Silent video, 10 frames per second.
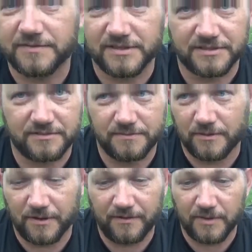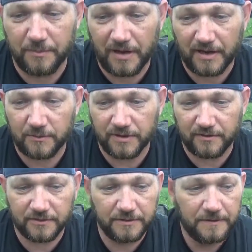6, or even a pack,
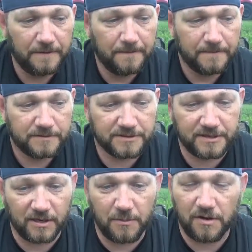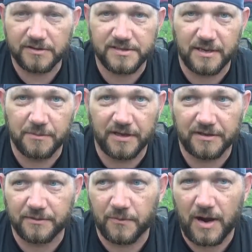whatever, just cut them all the same
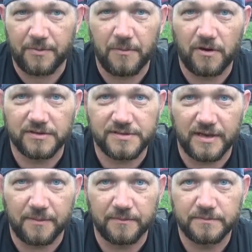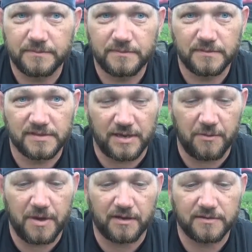length and wrap them all the same
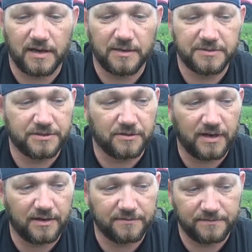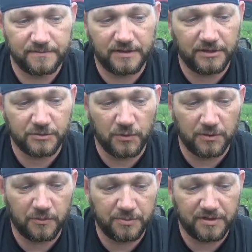amount of times, and you'll have each one
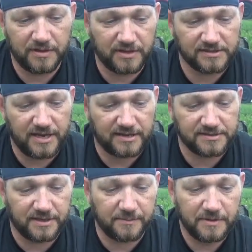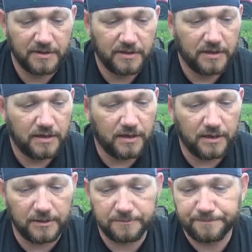will be the exact same.
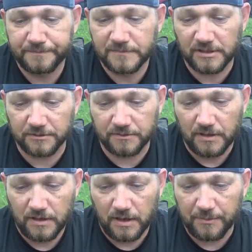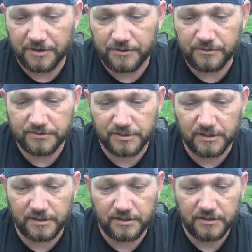So I'm going to use
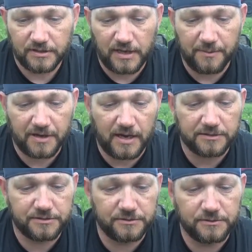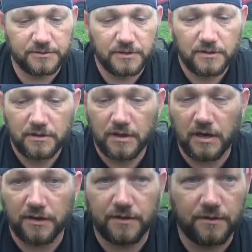Gamakatsu, the